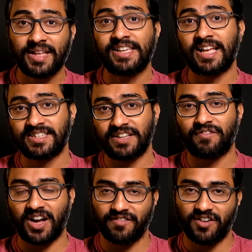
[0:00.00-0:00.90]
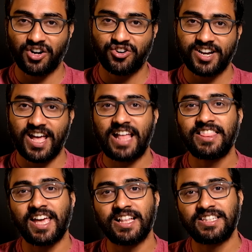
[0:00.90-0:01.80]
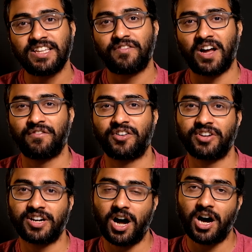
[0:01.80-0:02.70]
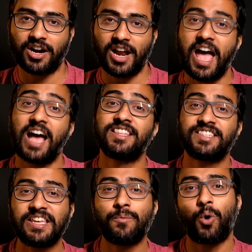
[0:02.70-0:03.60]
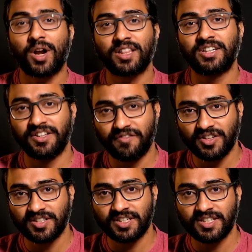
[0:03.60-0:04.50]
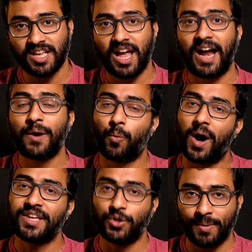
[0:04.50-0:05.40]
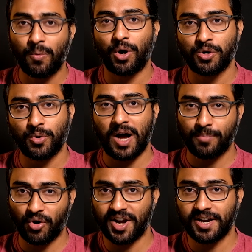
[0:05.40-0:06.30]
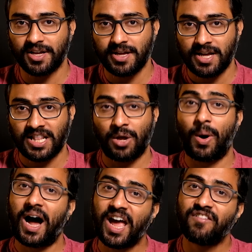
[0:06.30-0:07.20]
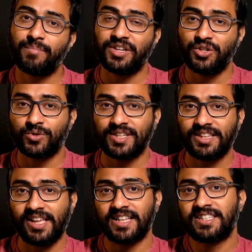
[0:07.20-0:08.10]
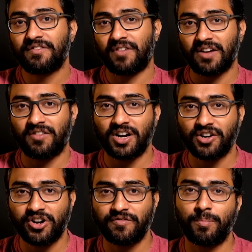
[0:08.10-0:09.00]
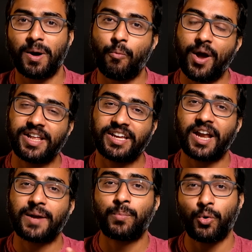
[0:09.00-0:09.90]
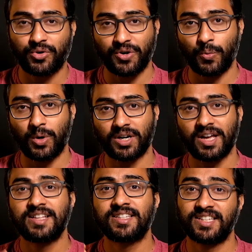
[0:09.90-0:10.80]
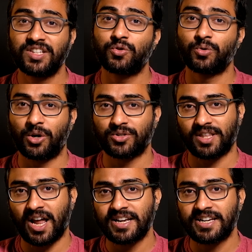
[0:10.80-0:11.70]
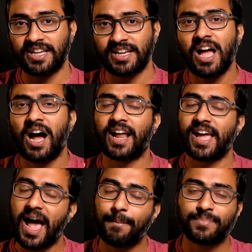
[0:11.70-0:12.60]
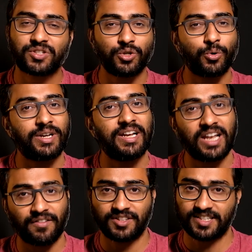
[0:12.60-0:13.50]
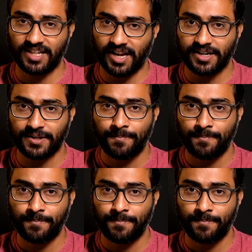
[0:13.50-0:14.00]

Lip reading: the LC500 and the LC500R and see what are the differences and why you may want to upgrade. Now, I have been using the LC500 for my wedding and portrait work since 2019, and I absolutely love this light.